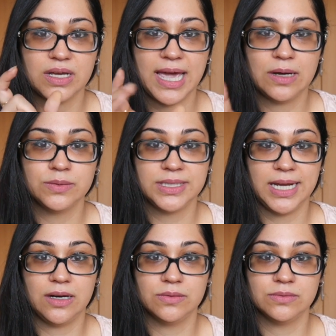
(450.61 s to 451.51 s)
the
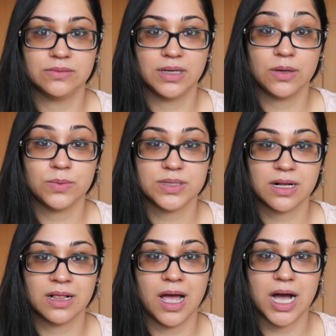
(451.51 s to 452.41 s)
countdown and it
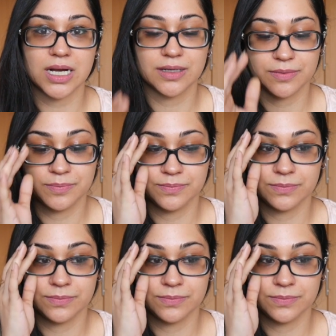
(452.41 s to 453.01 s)
was a clock.